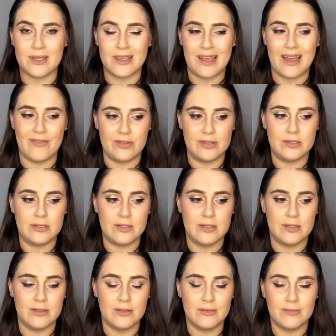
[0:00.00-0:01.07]
I haven't,
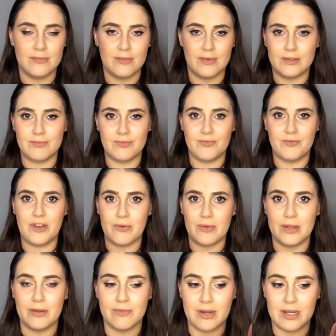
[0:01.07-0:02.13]
like,
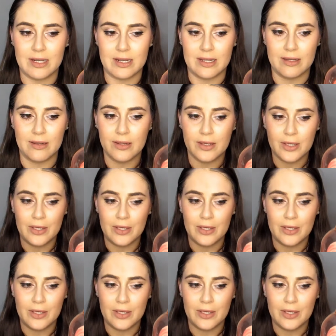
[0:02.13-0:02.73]
very rarely